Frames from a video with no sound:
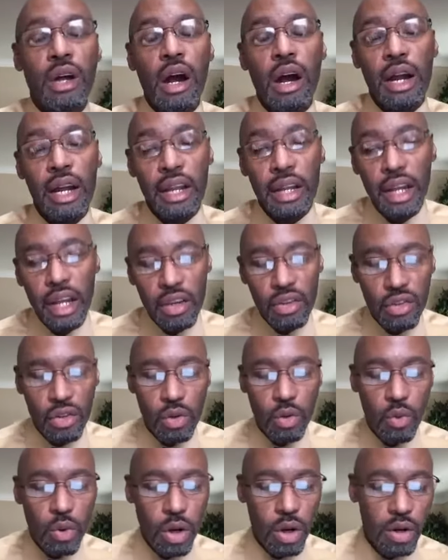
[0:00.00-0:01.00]
are against the
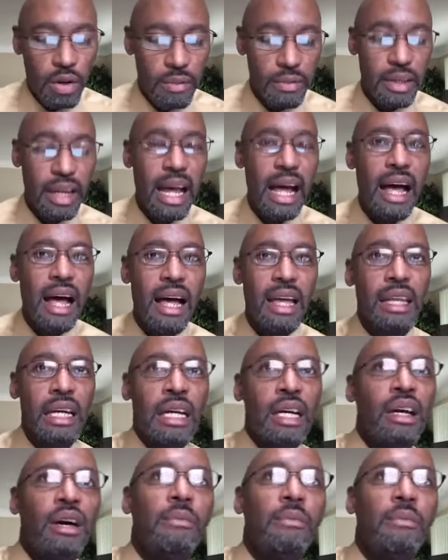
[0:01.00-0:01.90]
word of God.